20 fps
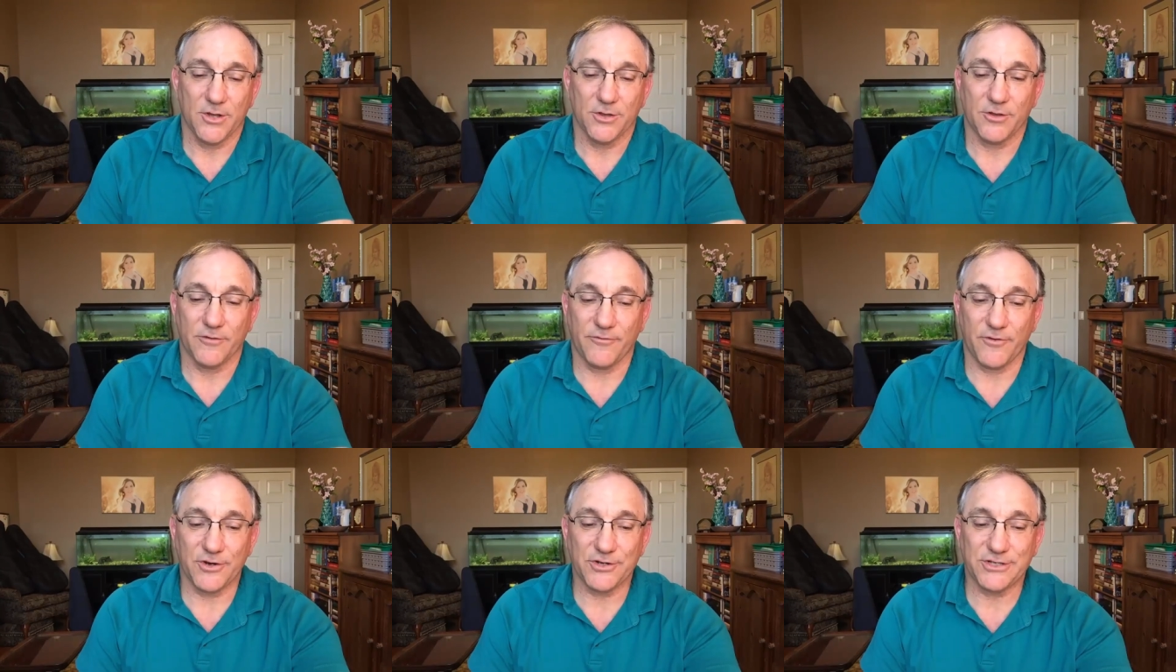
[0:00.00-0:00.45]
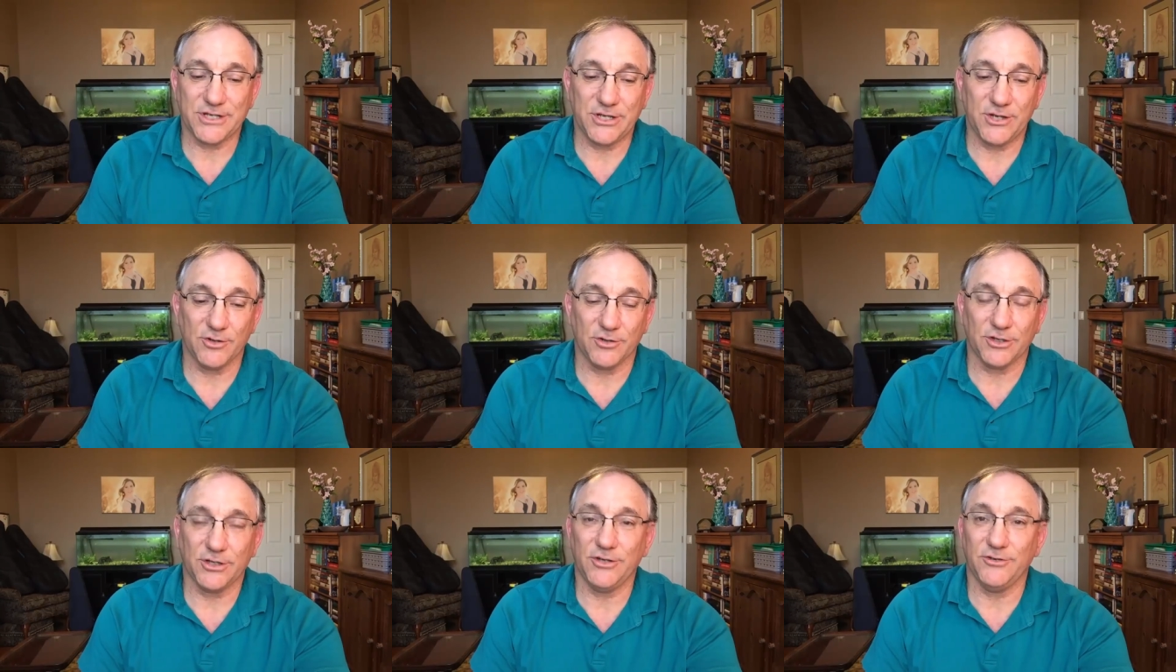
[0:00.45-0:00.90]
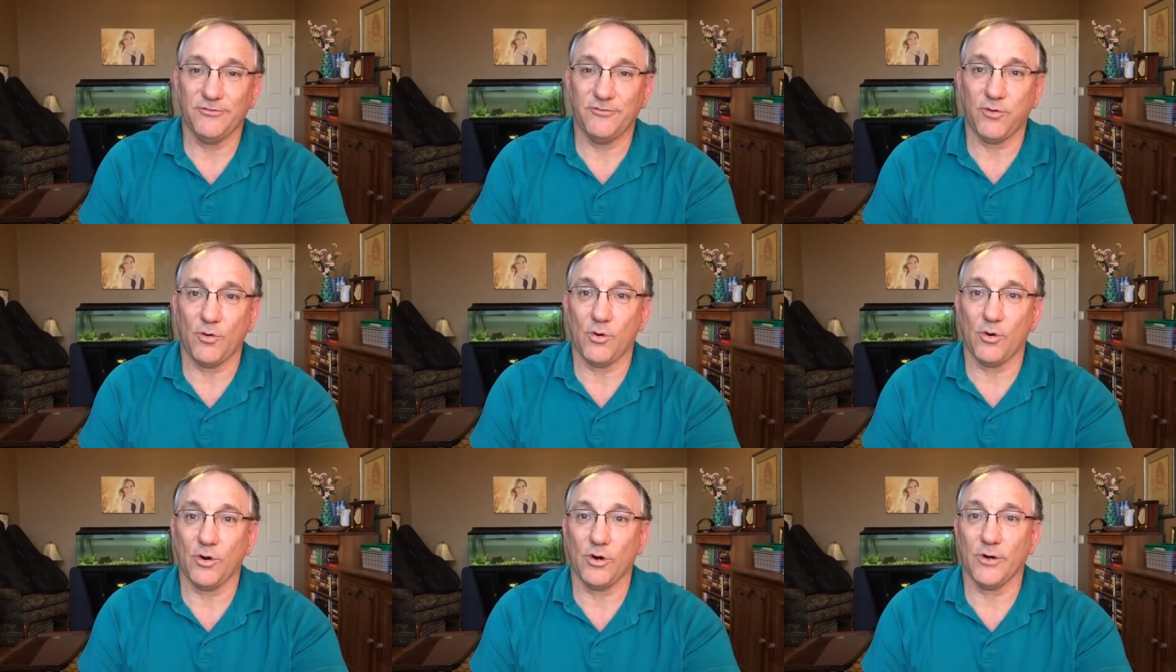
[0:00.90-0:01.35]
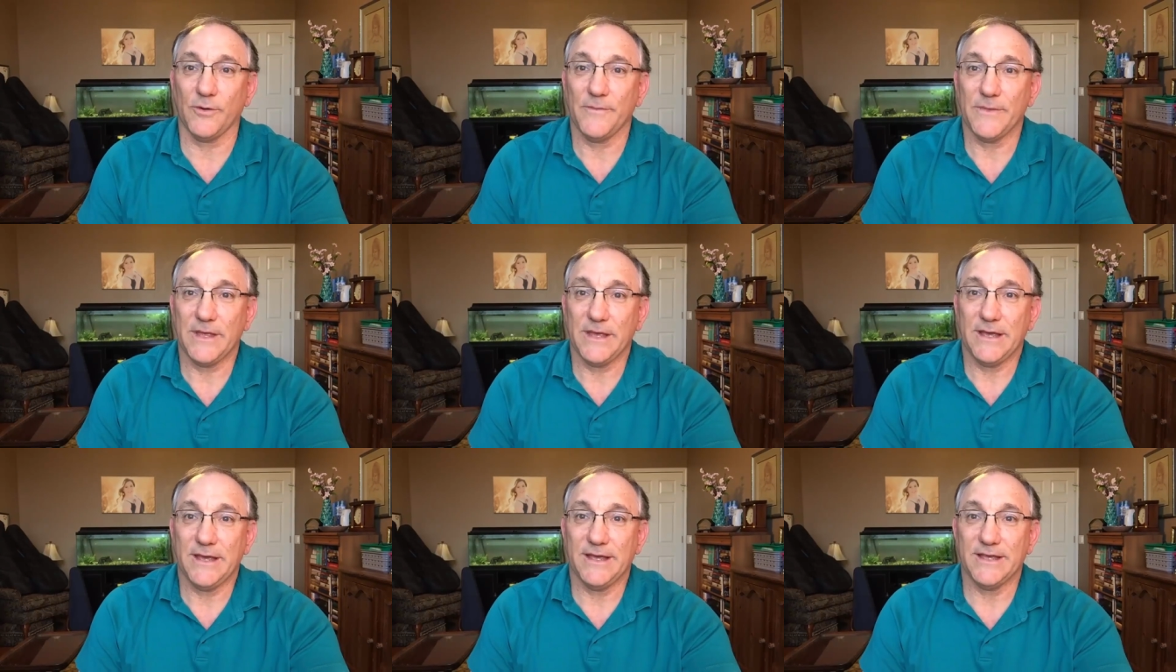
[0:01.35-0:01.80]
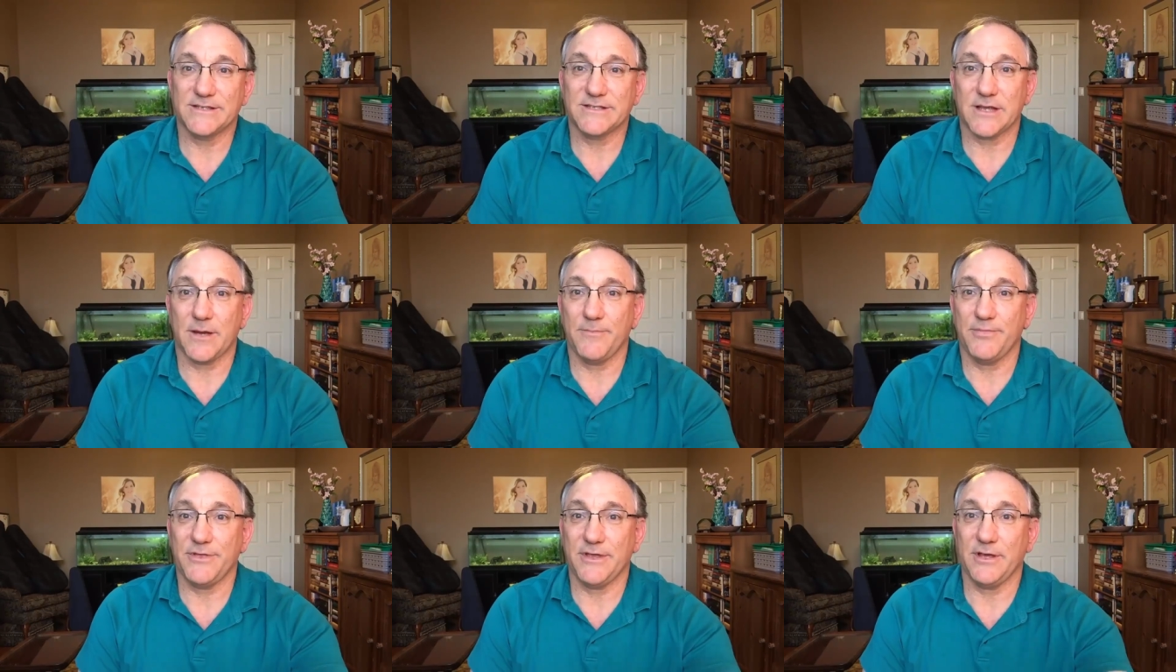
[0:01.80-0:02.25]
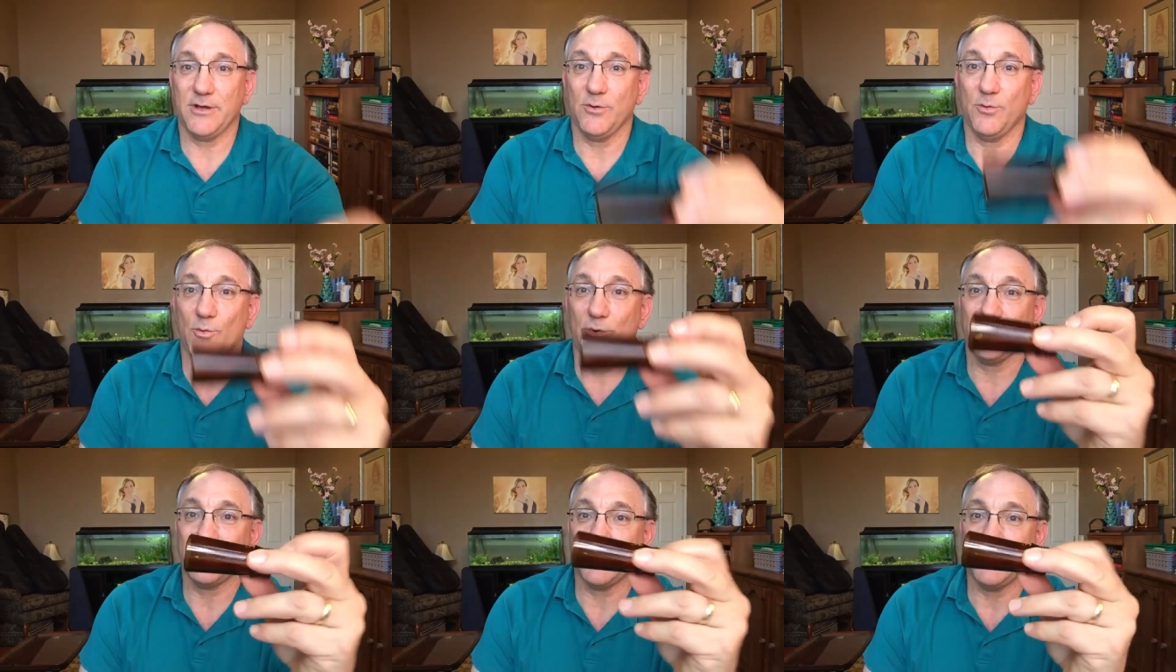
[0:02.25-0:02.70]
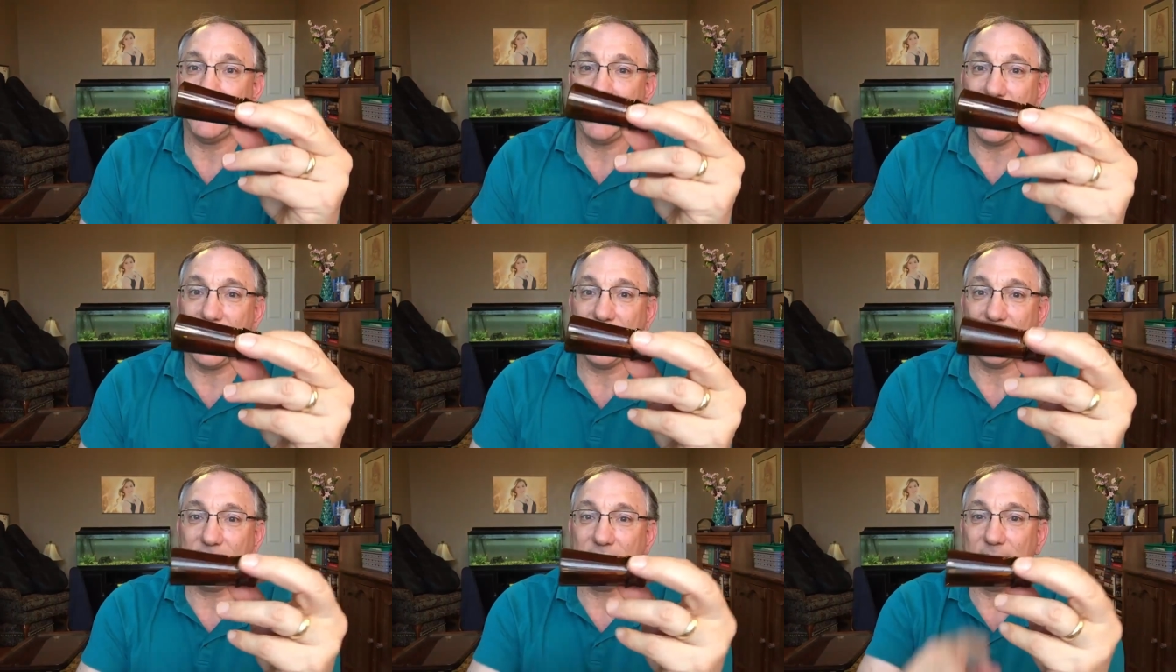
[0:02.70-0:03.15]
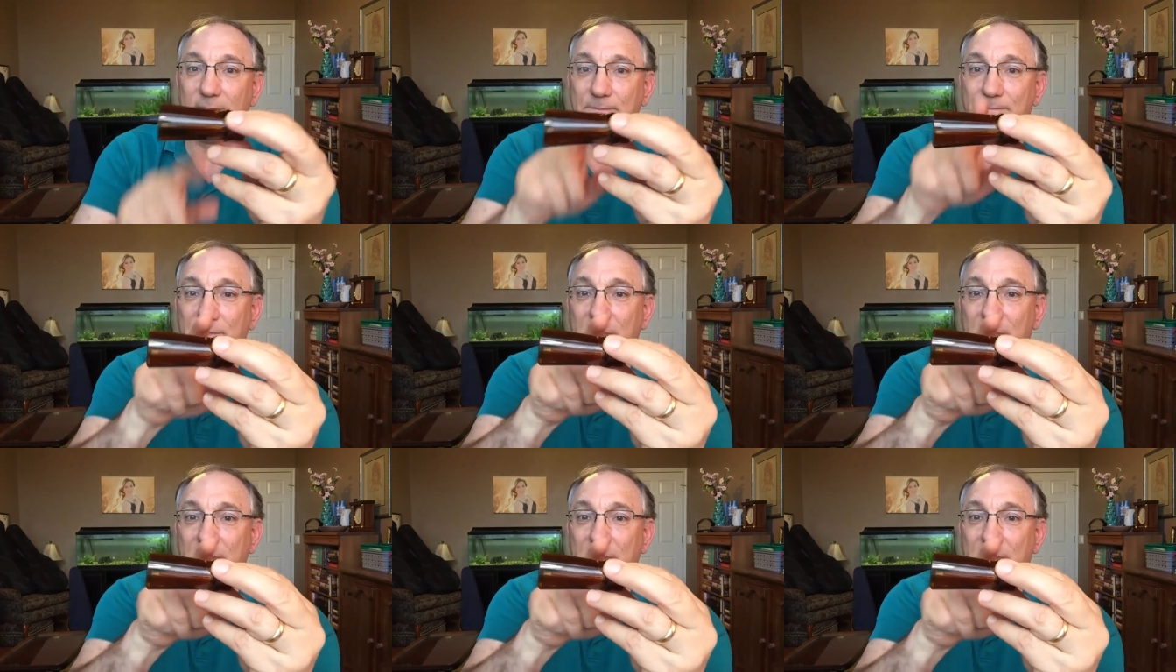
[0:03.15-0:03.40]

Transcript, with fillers: The first thing you're looking for is something with a neck